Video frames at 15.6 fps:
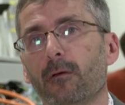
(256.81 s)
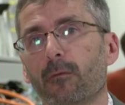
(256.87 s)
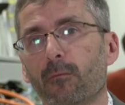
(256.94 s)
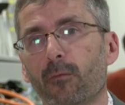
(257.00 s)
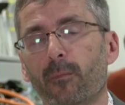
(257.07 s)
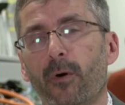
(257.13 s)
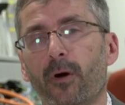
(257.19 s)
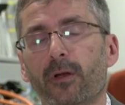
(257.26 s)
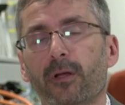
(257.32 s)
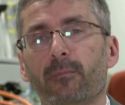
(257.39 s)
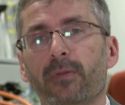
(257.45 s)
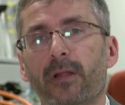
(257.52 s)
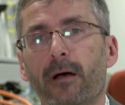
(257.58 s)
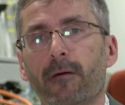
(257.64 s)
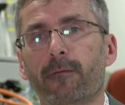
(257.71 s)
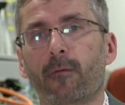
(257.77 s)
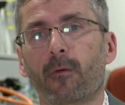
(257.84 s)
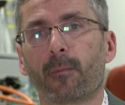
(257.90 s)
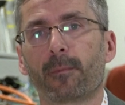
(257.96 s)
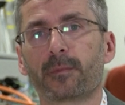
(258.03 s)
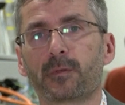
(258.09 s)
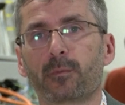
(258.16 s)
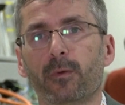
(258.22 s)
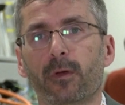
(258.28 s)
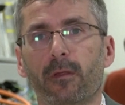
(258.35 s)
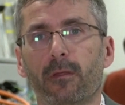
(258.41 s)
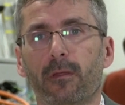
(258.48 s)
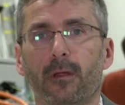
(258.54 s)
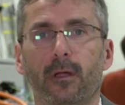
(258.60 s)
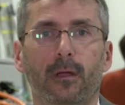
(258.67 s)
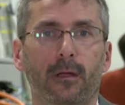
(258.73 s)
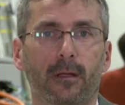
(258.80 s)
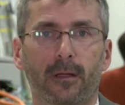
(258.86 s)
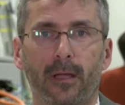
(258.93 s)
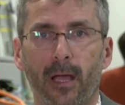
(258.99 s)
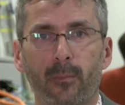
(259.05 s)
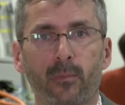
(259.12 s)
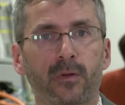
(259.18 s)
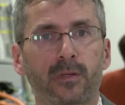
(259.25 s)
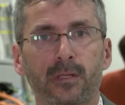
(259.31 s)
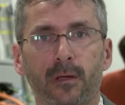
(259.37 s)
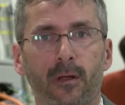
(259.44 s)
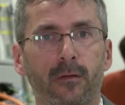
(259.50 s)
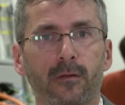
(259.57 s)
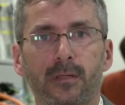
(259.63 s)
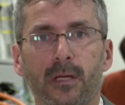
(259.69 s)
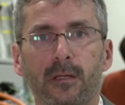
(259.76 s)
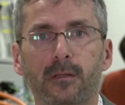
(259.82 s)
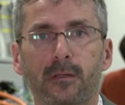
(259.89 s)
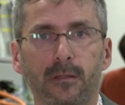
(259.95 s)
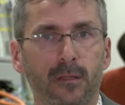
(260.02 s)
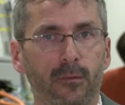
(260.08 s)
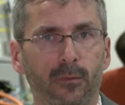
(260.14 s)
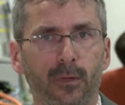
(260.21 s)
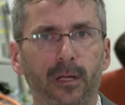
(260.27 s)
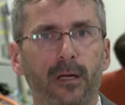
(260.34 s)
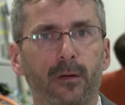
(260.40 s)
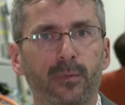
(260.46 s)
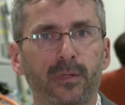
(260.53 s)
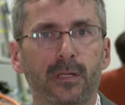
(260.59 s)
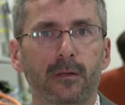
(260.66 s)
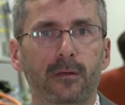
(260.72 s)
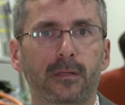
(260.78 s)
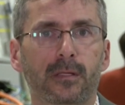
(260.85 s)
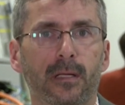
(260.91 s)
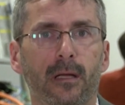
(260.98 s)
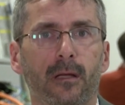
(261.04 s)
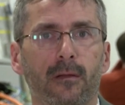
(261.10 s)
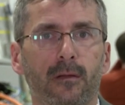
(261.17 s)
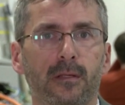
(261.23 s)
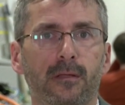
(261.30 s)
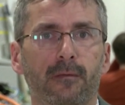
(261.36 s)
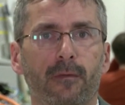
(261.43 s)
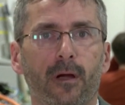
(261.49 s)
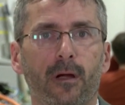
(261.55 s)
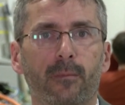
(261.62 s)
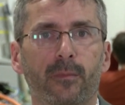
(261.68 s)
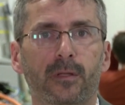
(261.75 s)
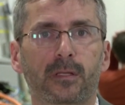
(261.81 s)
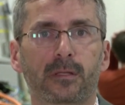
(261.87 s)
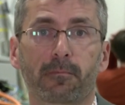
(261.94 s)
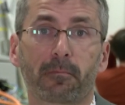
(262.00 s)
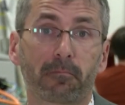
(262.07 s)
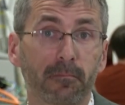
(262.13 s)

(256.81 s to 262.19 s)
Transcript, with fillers: robotic platforms with cameras and other sensors to really help us understand these environments.